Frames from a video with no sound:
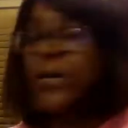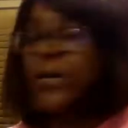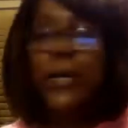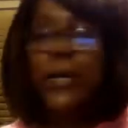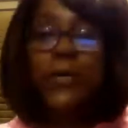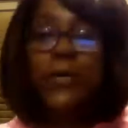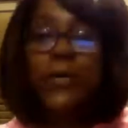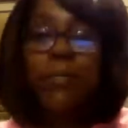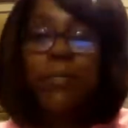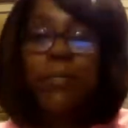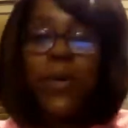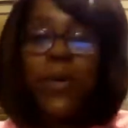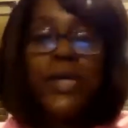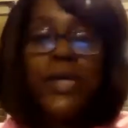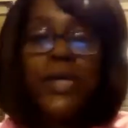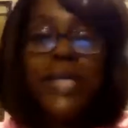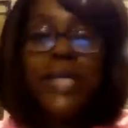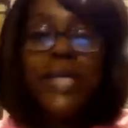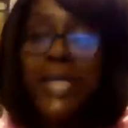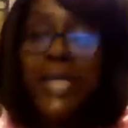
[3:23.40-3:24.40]
Good
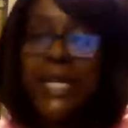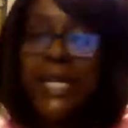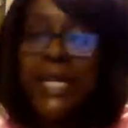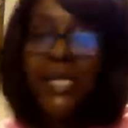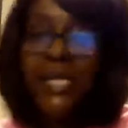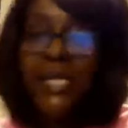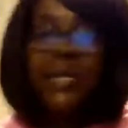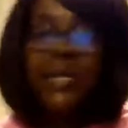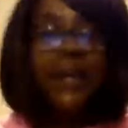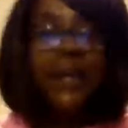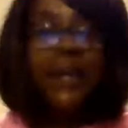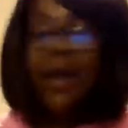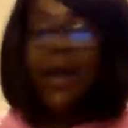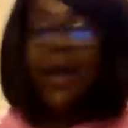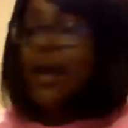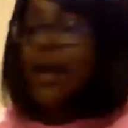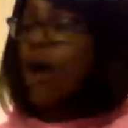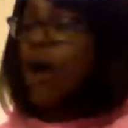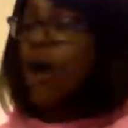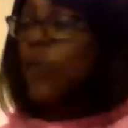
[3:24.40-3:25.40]
morning.
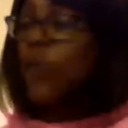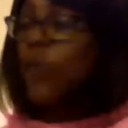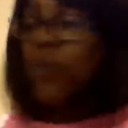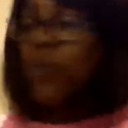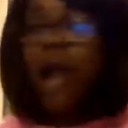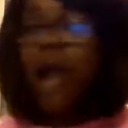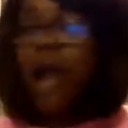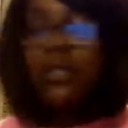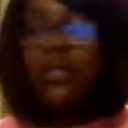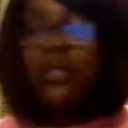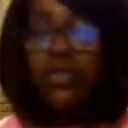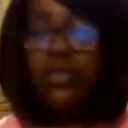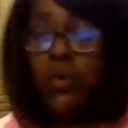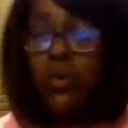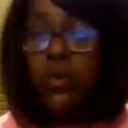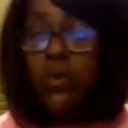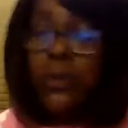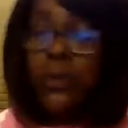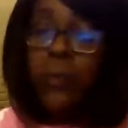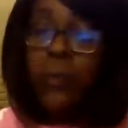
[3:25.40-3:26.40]
Hope you all are
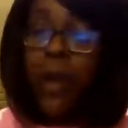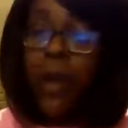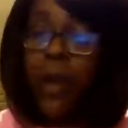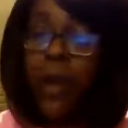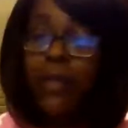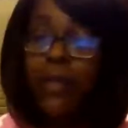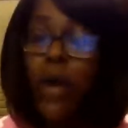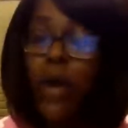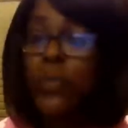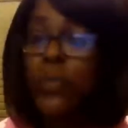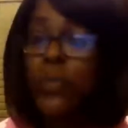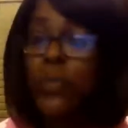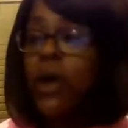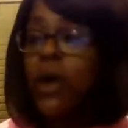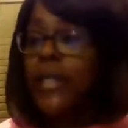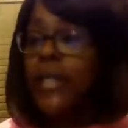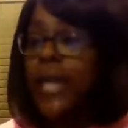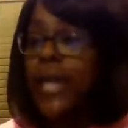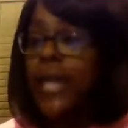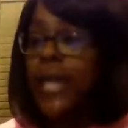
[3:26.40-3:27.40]
doing well. I hope you
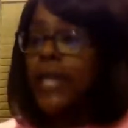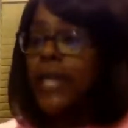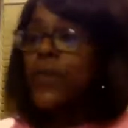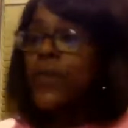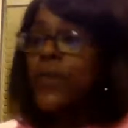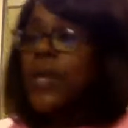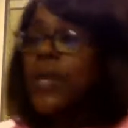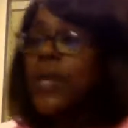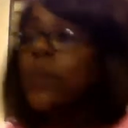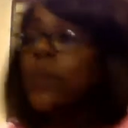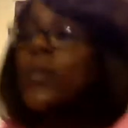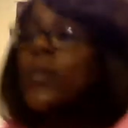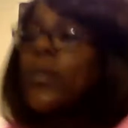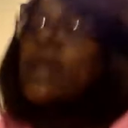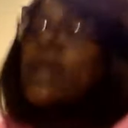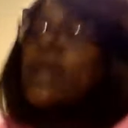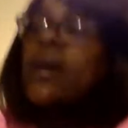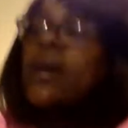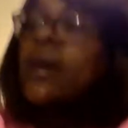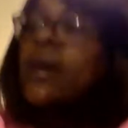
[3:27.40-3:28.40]
all had a great
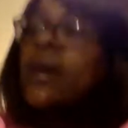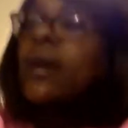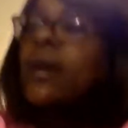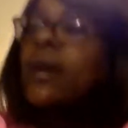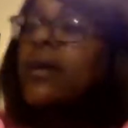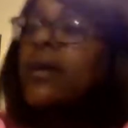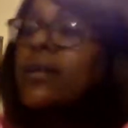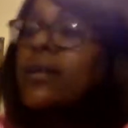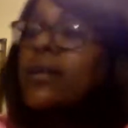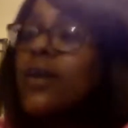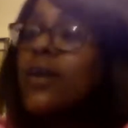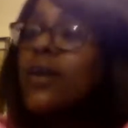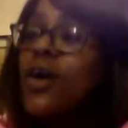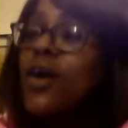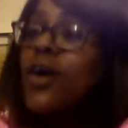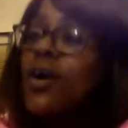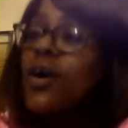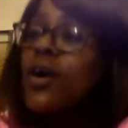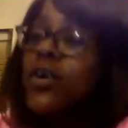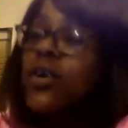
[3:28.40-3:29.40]
weekend.
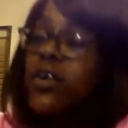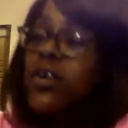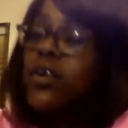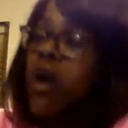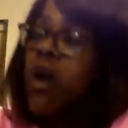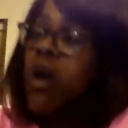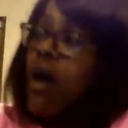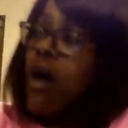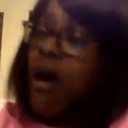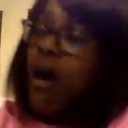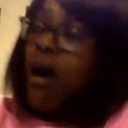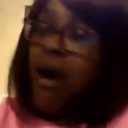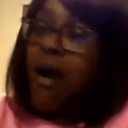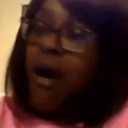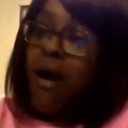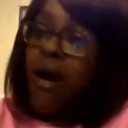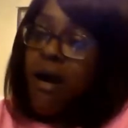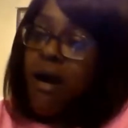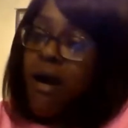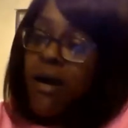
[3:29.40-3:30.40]

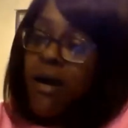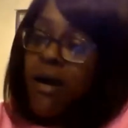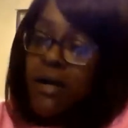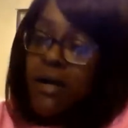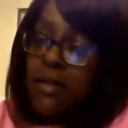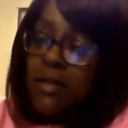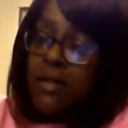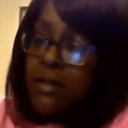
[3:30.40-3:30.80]
Y'all,